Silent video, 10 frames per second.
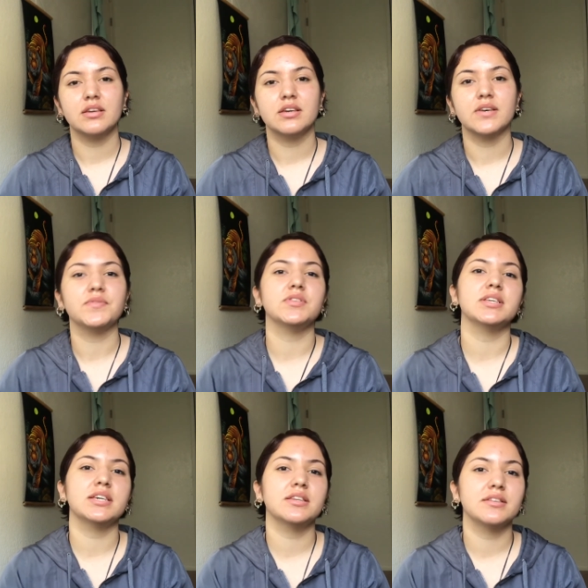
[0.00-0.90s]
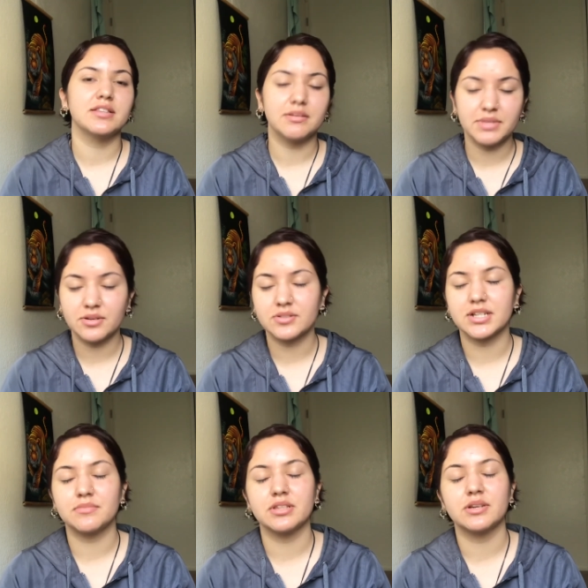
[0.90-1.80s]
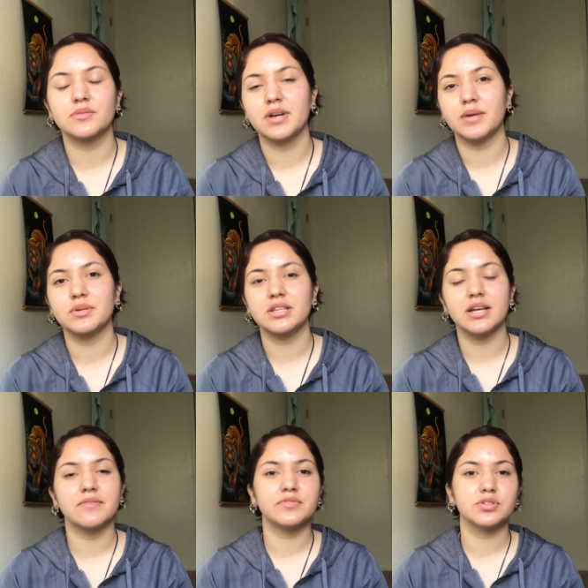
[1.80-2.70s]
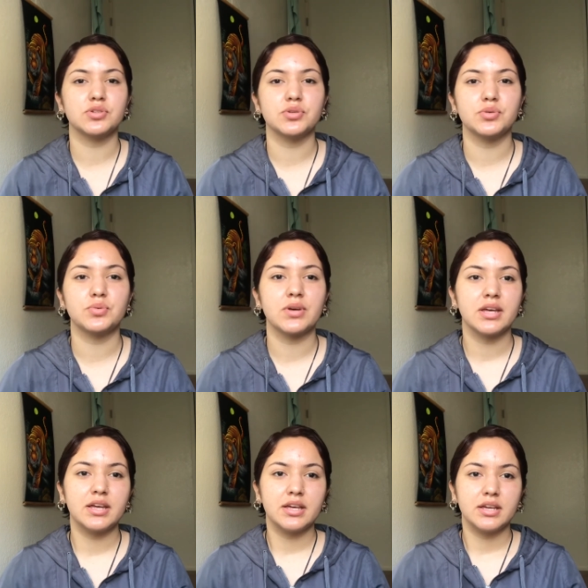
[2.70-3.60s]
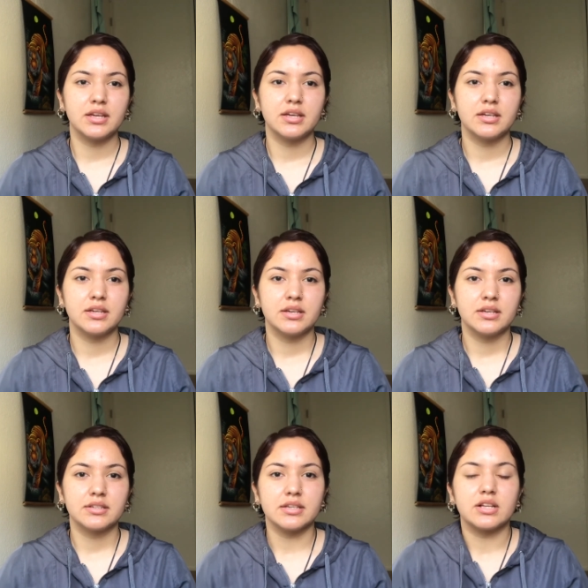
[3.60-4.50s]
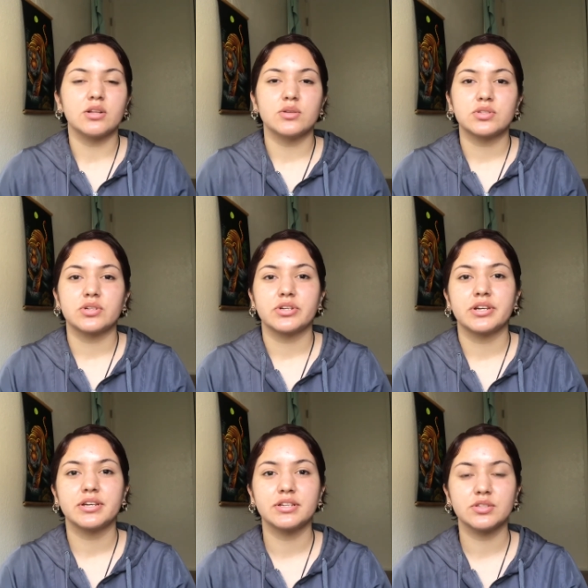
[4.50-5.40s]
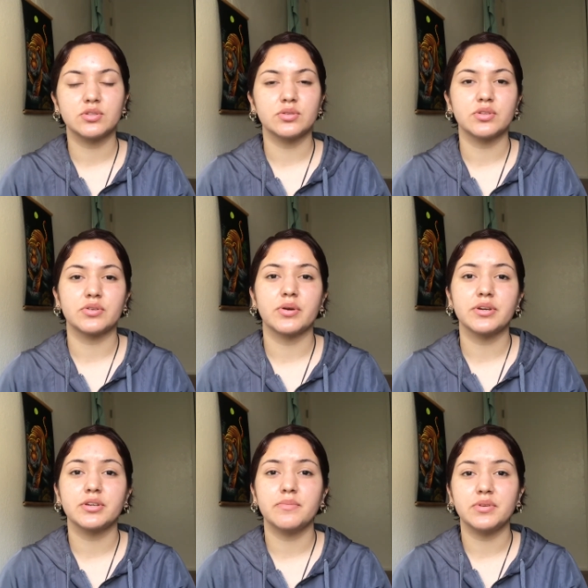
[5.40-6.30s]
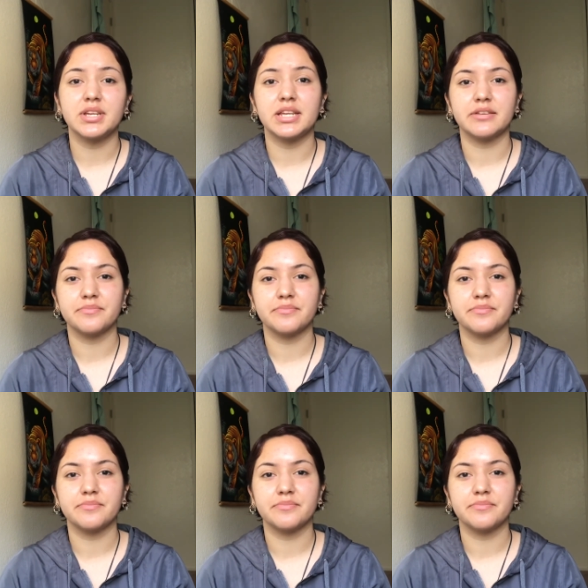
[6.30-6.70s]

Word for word: If you did, let me know down below. I would love to get closer to the growing community.